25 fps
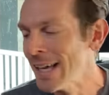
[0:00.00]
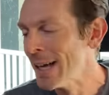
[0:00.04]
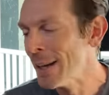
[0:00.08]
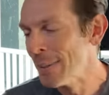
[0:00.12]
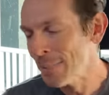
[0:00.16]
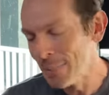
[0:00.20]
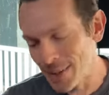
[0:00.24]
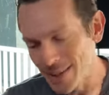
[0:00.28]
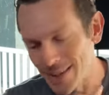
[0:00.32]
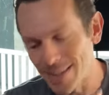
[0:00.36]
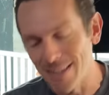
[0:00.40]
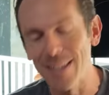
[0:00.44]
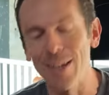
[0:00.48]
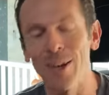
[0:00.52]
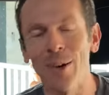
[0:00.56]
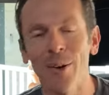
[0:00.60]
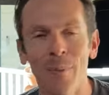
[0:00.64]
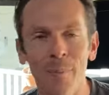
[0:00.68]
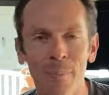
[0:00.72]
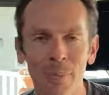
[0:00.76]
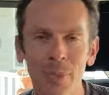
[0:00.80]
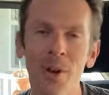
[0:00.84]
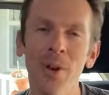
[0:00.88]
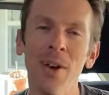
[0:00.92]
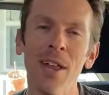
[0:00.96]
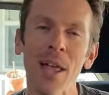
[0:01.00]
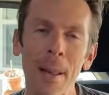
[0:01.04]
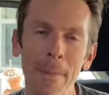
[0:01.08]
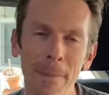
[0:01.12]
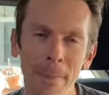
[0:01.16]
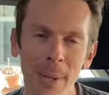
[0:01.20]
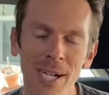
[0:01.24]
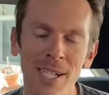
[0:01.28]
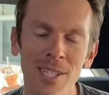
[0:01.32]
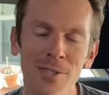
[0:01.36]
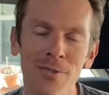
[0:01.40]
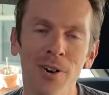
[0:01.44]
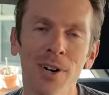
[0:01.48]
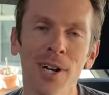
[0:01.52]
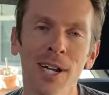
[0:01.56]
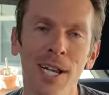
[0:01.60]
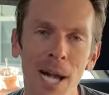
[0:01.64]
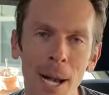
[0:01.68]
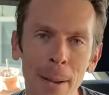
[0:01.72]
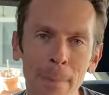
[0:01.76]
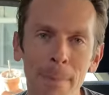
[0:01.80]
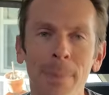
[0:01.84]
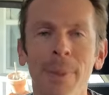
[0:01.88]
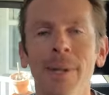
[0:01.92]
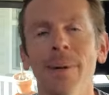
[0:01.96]
But still, 38 bucks for a
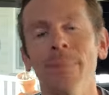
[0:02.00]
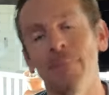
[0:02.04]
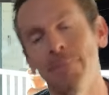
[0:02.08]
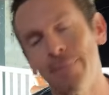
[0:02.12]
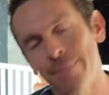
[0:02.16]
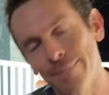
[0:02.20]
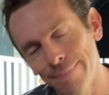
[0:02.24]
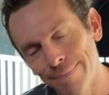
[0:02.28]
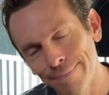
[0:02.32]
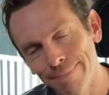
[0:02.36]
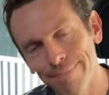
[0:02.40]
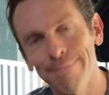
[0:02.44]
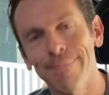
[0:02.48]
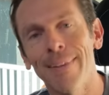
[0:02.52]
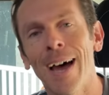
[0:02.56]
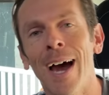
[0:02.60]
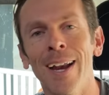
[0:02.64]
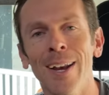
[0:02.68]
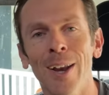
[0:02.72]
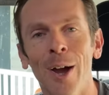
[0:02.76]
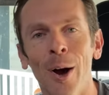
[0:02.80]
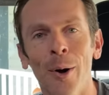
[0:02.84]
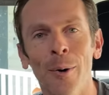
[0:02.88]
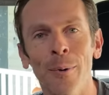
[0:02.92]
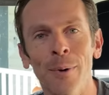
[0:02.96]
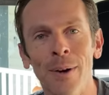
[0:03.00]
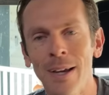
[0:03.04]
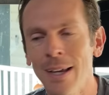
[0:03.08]
cup, I know.